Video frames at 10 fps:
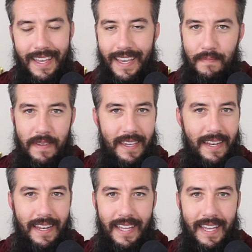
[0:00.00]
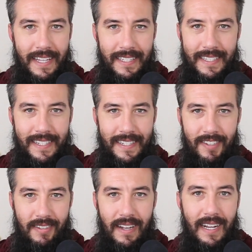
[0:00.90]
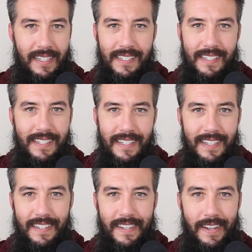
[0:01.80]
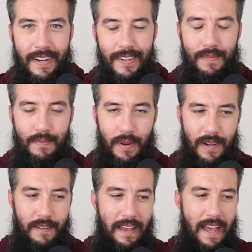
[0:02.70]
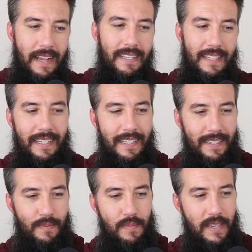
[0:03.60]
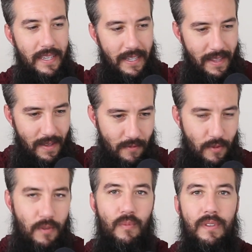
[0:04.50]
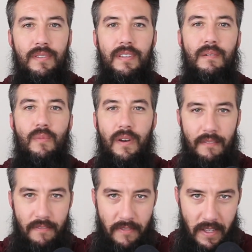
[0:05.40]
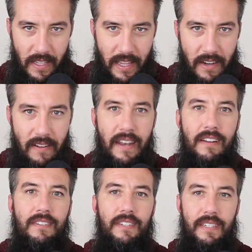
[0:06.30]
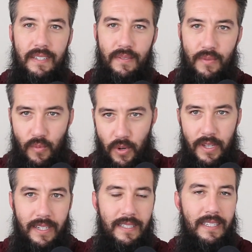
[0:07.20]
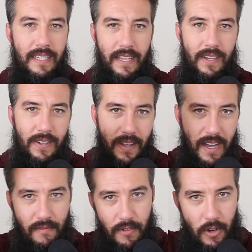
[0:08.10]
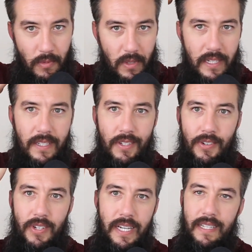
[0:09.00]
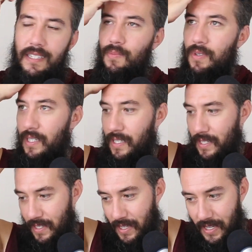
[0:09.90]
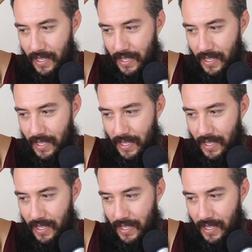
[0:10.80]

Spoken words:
I mean, that sucks. You know, part of acting is being in the room with someone, feeling their energy, working together non-verbally to create something